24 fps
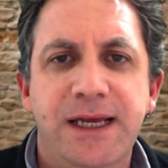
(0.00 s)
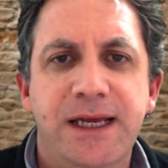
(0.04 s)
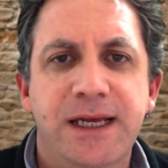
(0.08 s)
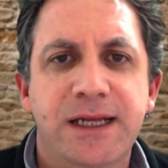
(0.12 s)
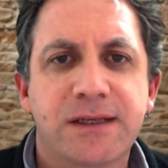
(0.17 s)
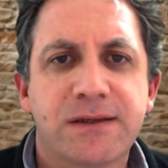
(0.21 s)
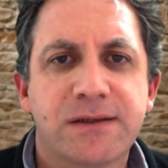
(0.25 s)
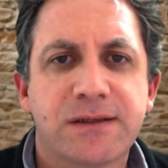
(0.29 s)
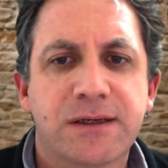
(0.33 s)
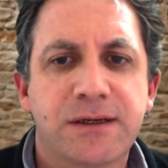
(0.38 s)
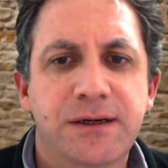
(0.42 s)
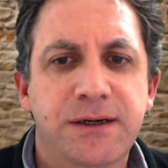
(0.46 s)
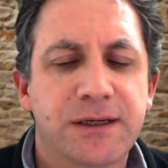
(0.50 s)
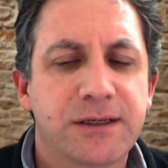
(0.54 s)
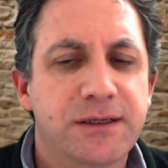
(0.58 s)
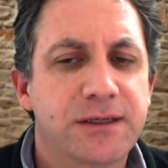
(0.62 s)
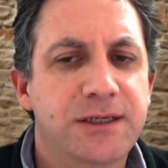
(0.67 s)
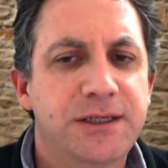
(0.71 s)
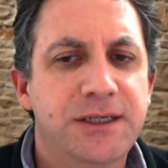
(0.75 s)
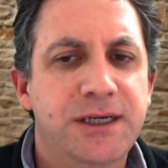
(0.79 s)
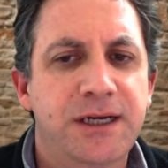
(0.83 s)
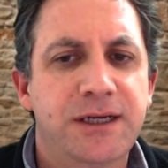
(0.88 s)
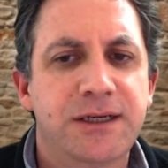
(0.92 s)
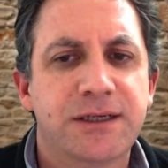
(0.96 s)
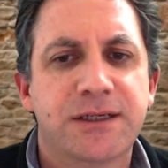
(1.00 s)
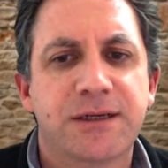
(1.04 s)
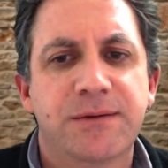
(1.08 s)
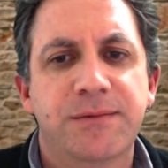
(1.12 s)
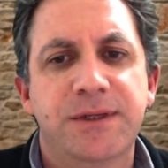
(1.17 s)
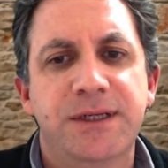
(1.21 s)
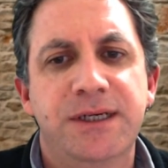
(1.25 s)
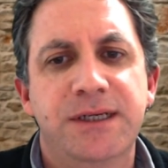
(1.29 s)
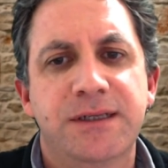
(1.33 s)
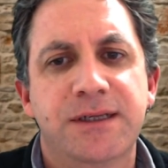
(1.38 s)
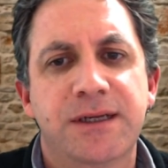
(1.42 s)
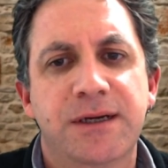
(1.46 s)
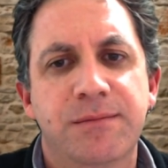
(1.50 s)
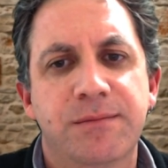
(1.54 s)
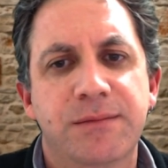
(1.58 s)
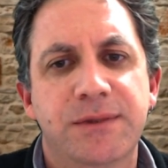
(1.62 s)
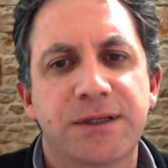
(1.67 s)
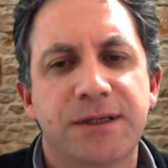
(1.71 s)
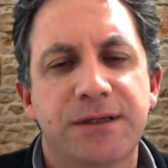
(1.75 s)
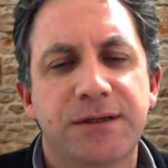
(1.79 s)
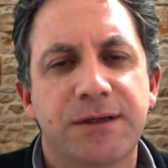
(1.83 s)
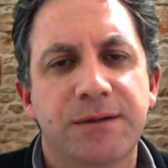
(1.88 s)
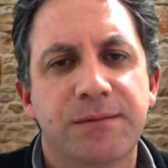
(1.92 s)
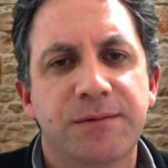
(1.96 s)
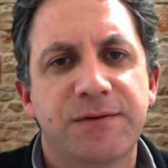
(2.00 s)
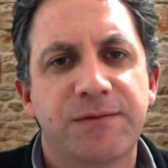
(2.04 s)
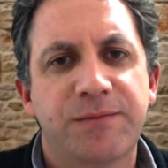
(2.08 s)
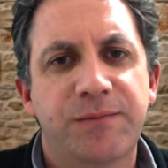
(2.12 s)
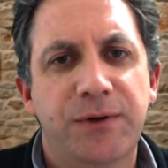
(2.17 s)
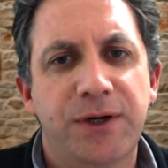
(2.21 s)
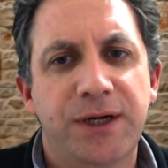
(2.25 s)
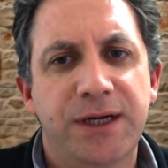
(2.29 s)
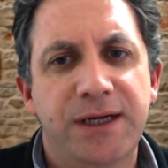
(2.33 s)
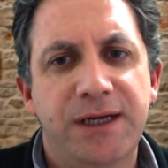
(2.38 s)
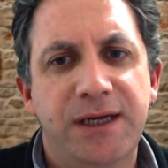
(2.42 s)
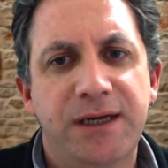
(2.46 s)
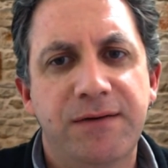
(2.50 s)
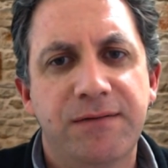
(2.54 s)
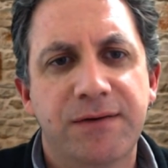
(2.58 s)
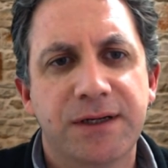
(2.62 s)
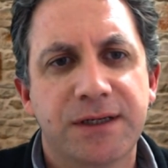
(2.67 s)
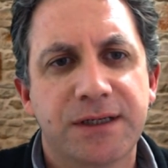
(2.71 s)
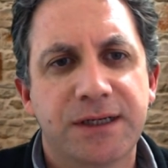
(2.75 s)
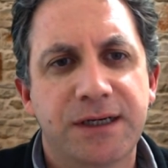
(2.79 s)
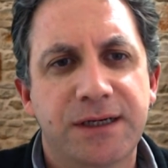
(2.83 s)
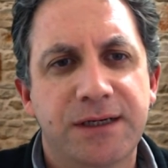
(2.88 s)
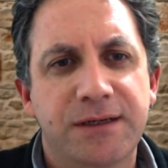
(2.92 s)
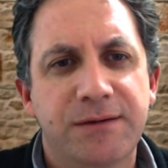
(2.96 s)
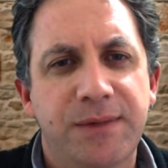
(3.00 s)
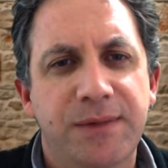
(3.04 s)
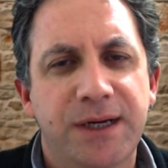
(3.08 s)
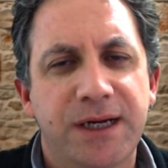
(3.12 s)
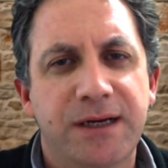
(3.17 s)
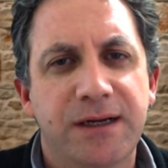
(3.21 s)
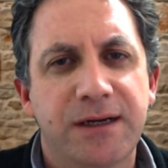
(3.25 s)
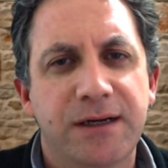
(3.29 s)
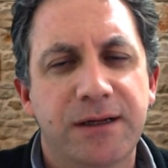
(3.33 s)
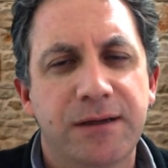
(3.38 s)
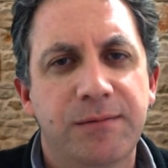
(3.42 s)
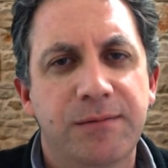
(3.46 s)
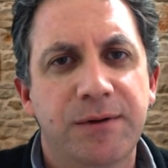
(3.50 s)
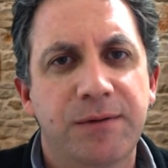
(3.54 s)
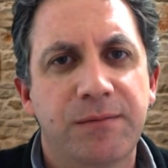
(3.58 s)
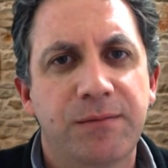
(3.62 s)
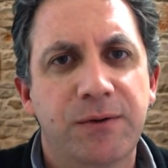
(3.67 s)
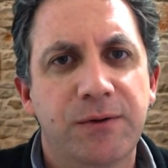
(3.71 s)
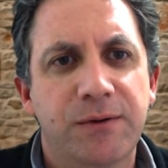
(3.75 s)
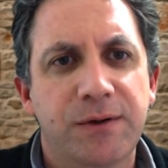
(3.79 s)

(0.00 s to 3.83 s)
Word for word: it's going to change some of these numbers in terms of break even. It's going to make it a little bit